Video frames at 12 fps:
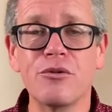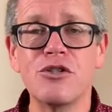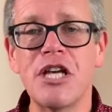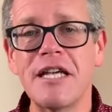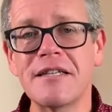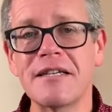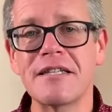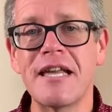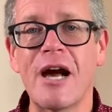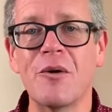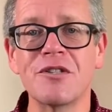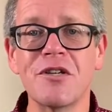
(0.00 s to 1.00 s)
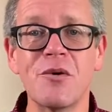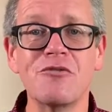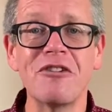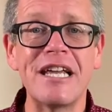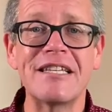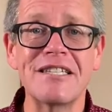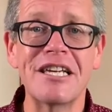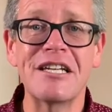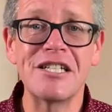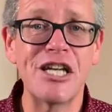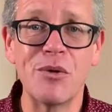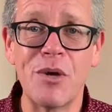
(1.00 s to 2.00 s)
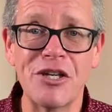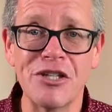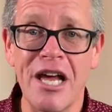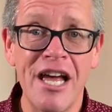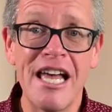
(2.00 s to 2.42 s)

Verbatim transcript: Jesus now. So it really is a continuation.